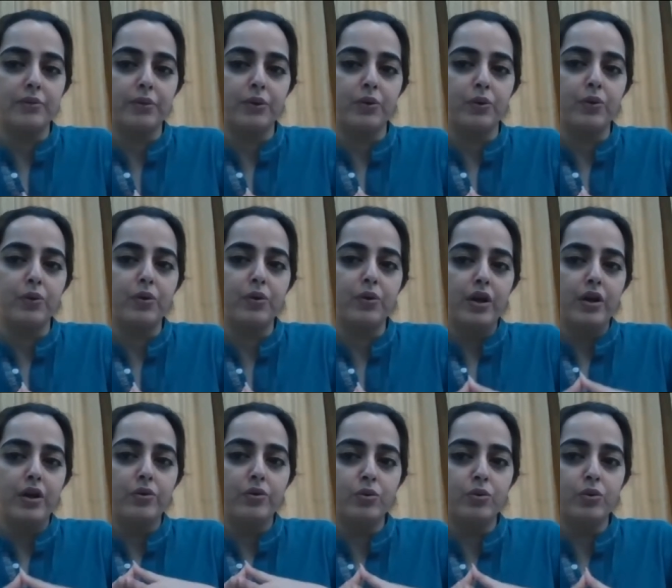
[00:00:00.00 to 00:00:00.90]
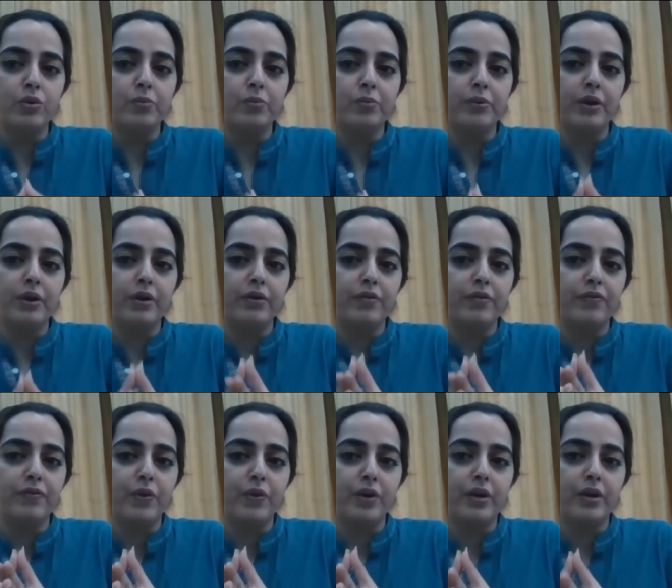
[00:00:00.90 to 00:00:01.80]
you know room
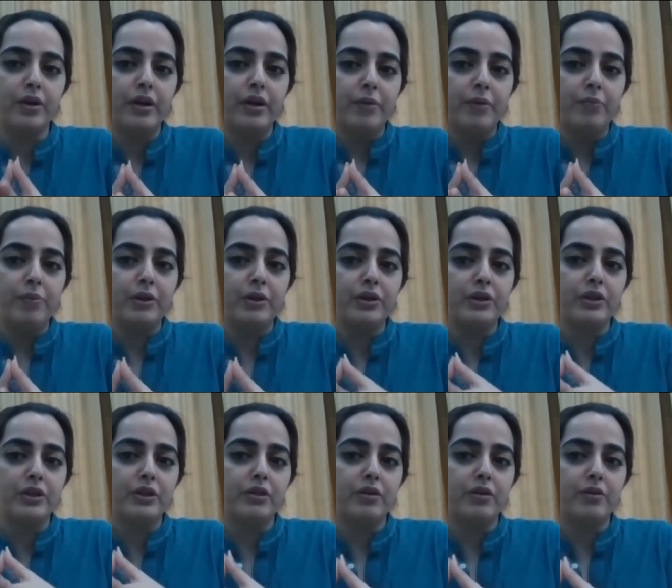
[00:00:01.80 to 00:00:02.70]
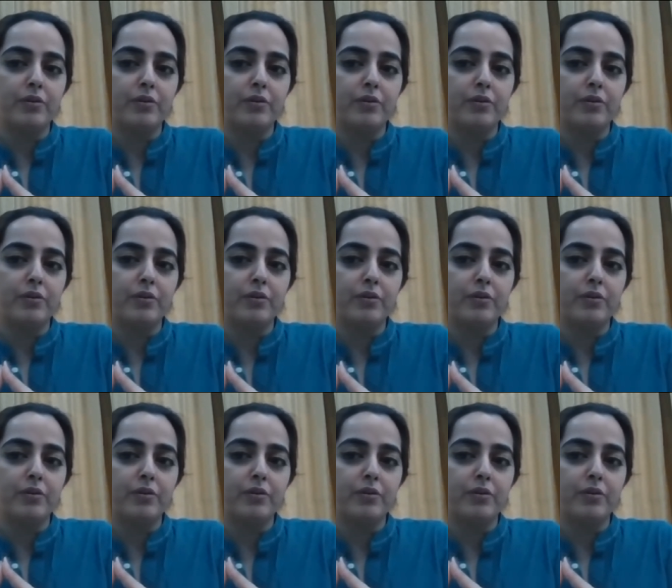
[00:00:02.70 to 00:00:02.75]
for because